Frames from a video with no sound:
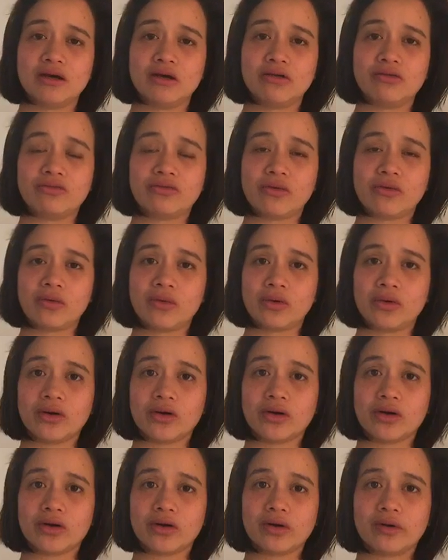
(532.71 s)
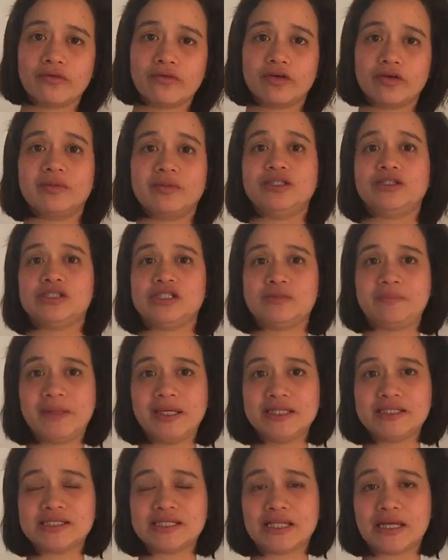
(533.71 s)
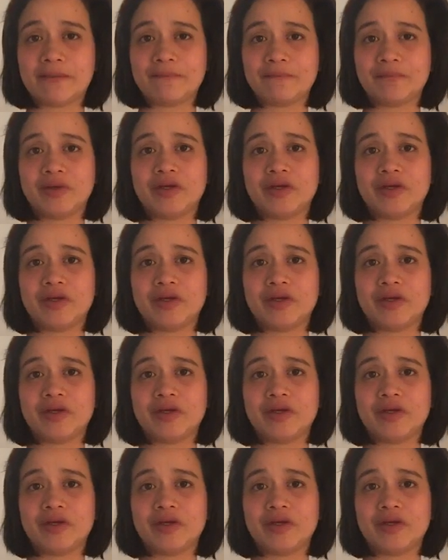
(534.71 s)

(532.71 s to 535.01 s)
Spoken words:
for me to speak to them?